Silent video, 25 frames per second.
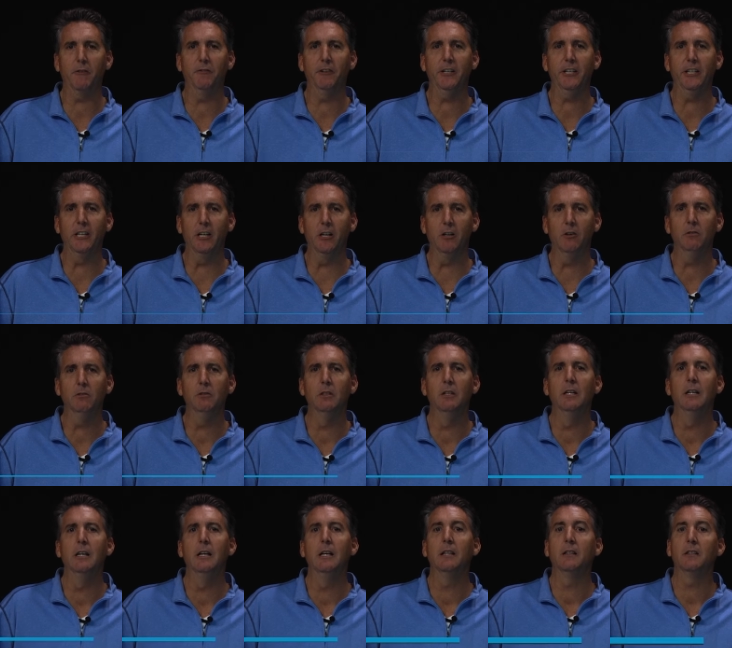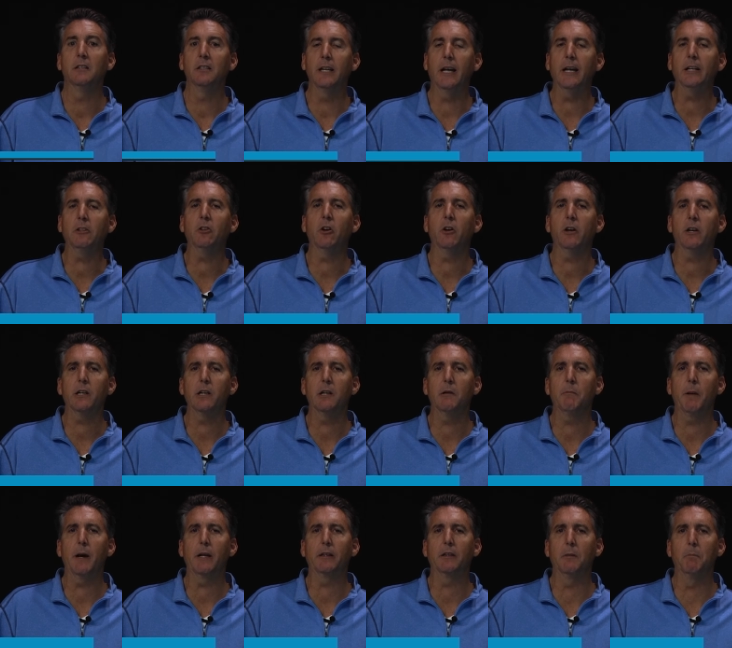video, today talking
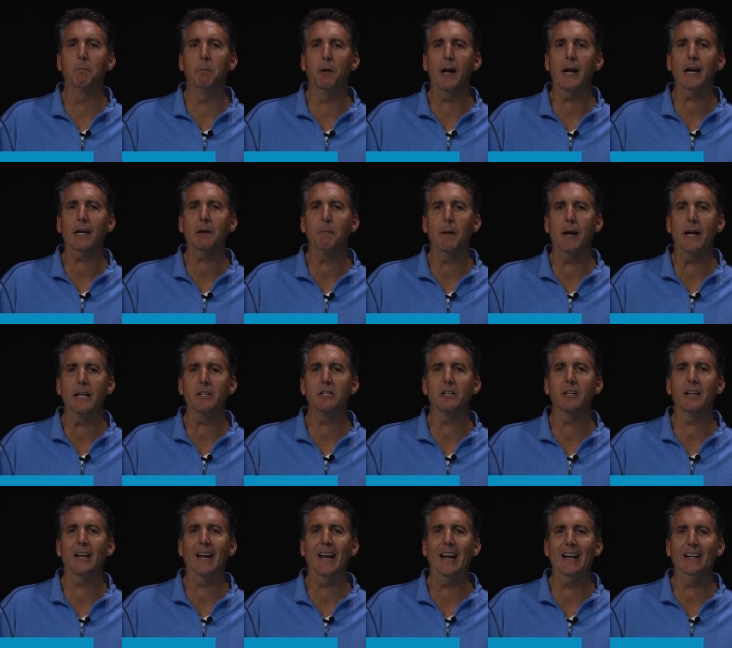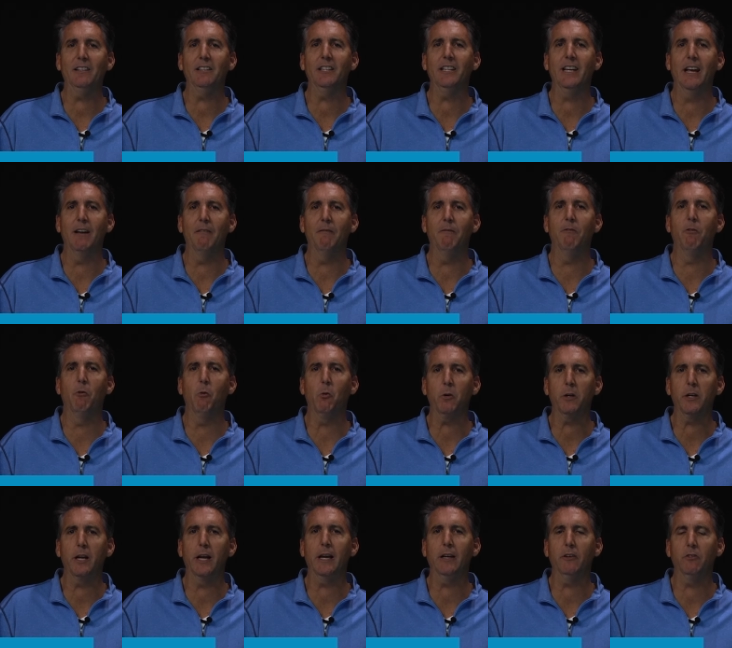about the Blackmagic A T E M four
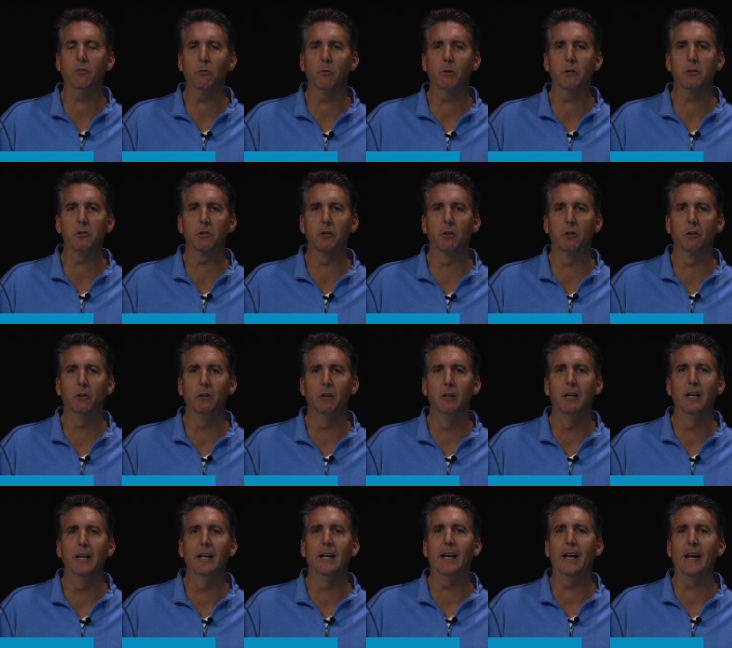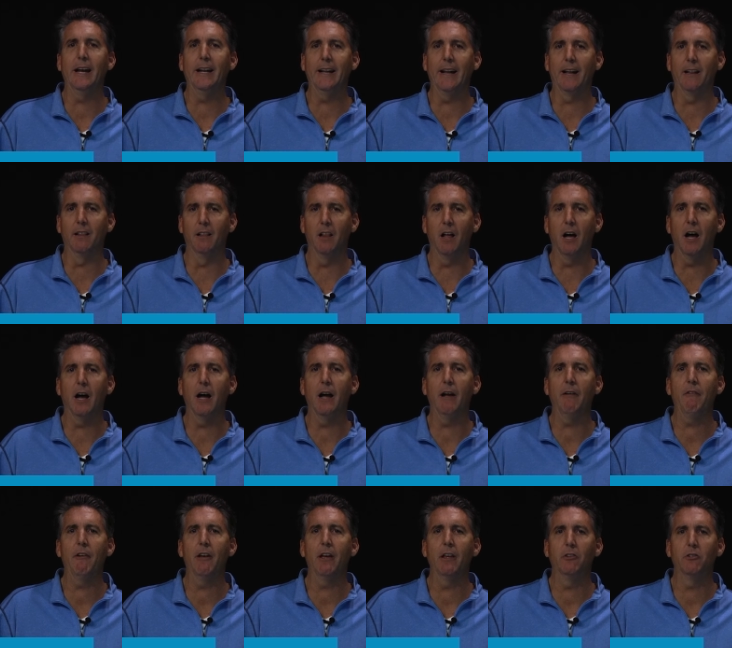K Switcher in a
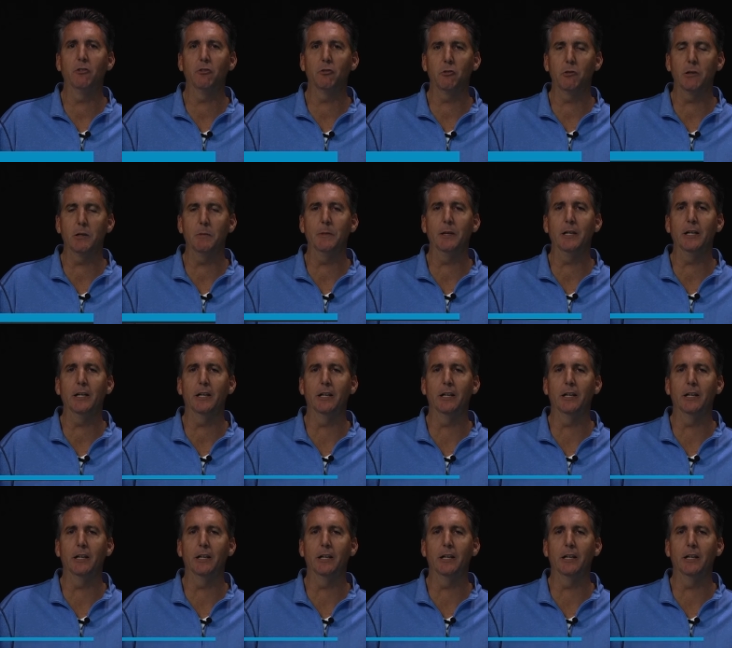live streaming